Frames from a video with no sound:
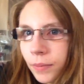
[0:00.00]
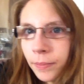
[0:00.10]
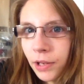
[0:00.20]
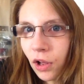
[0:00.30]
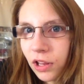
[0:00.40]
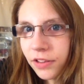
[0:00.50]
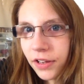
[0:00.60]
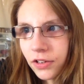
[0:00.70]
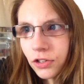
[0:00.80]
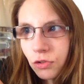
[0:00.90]
Maybe all of the
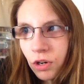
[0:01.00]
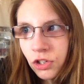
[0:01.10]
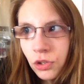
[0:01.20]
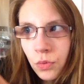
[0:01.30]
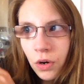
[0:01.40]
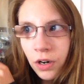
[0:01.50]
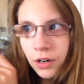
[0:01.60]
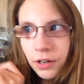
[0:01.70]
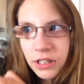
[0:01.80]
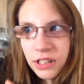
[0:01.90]
construction
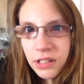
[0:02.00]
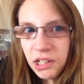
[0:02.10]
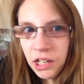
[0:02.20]
workers